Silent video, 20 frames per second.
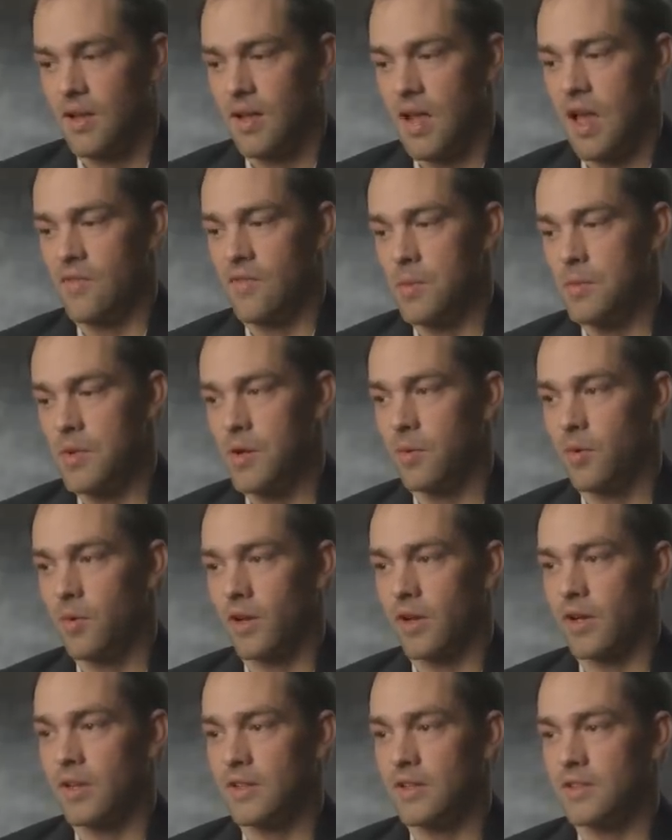haven't been
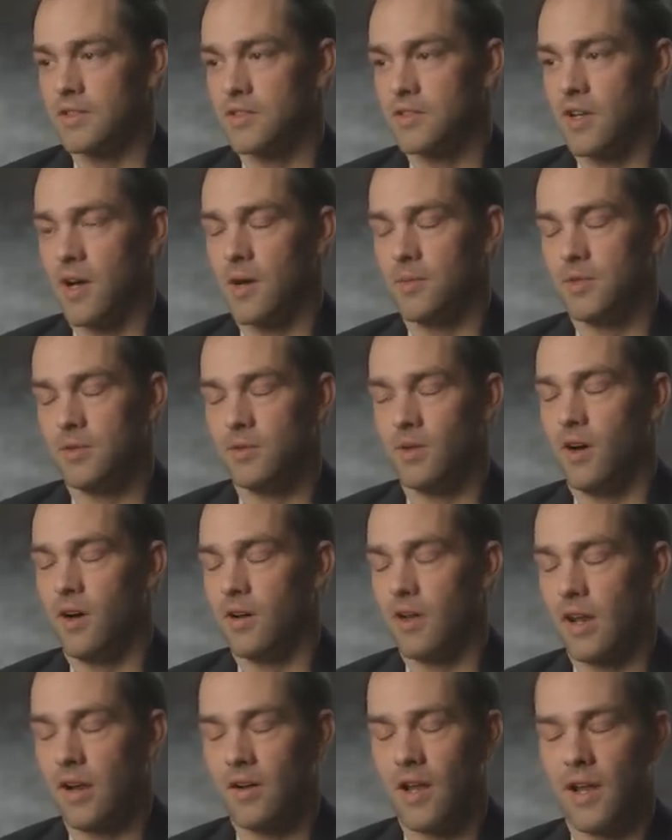working at this job too
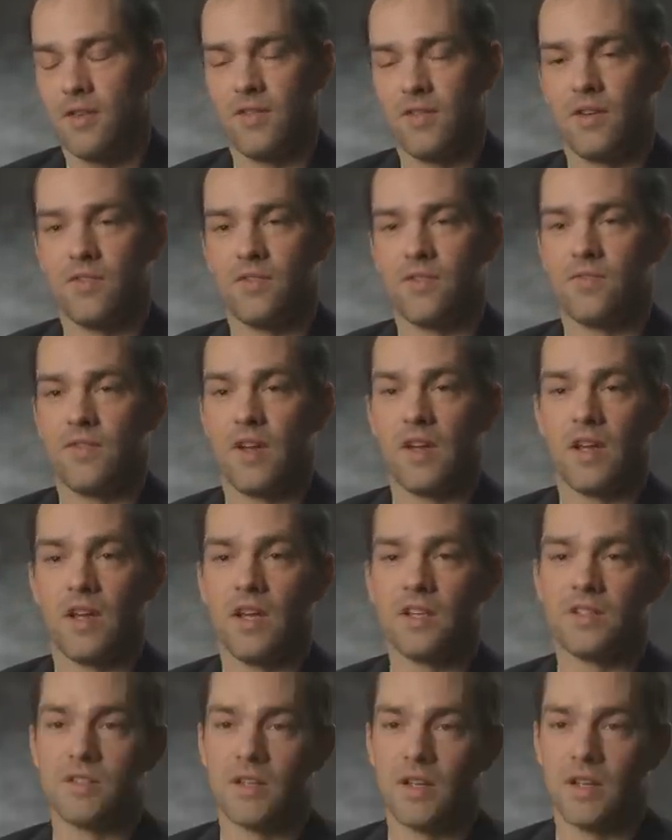long and I don't have enough
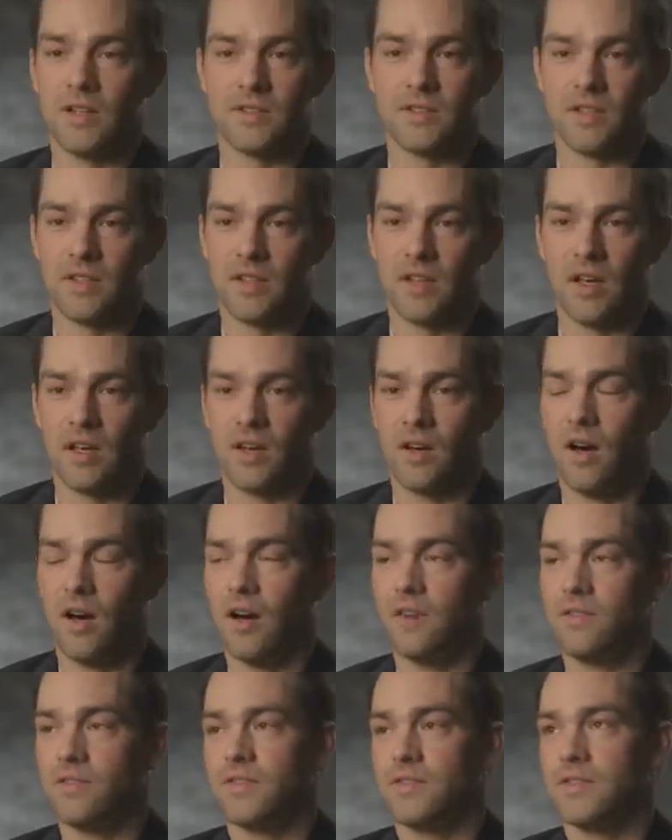vacation days to take
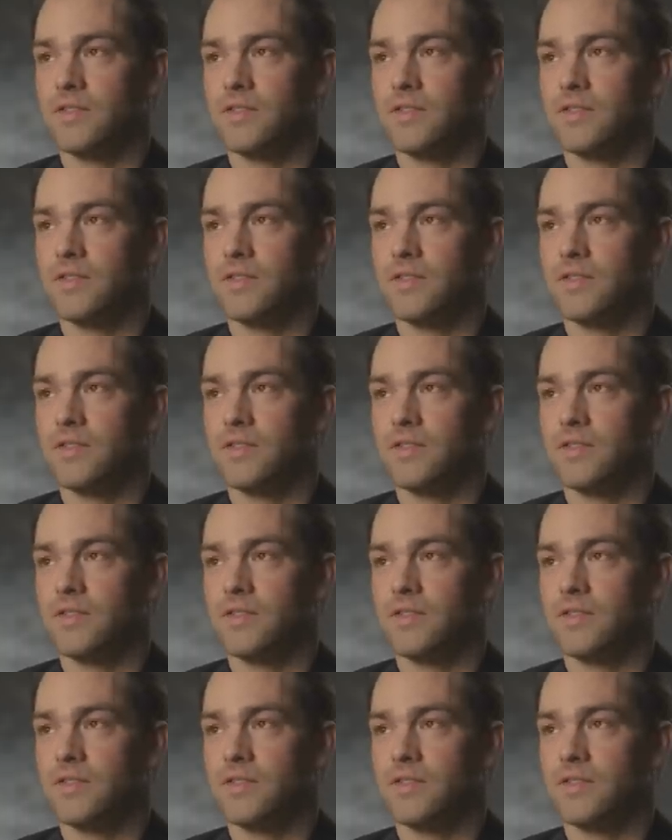off,